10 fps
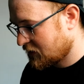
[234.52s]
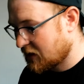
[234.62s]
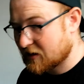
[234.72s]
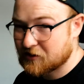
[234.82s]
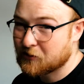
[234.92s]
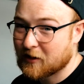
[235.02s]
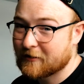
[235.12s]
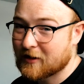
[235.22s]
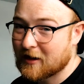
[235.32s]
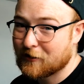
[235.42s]
I do
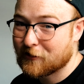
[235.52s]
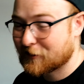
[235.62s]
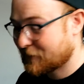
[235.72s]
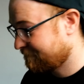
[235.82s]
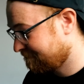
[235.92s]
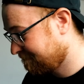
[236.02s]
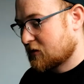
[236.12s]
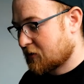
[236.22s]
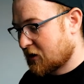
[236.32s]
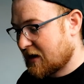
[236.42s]
love that look.
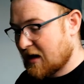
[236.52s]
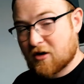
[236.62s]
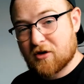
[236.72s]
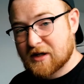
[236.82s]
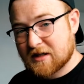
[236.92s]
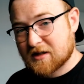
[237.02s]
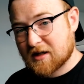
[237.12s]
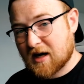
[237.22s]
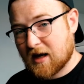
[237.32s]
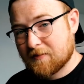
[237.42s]
So we're gonna now go down to the
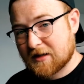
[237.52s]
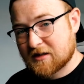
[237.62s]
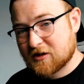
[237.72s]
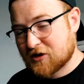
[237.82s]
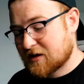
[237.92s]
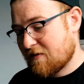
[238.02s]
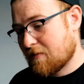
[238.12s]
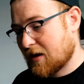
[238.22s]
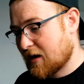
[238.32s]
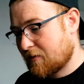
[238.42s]
color mixer just to have
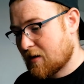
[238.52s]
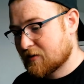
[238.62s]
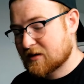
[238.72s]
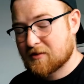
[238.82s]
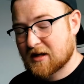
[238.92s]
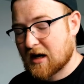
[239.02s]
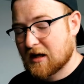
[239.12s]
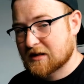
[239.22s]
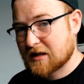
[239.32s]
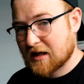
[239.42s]
a play around with some of the
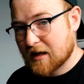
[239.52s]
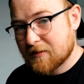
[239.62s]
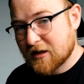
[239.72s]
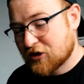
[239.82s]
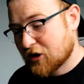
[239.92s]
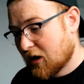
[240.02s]
colors in the image.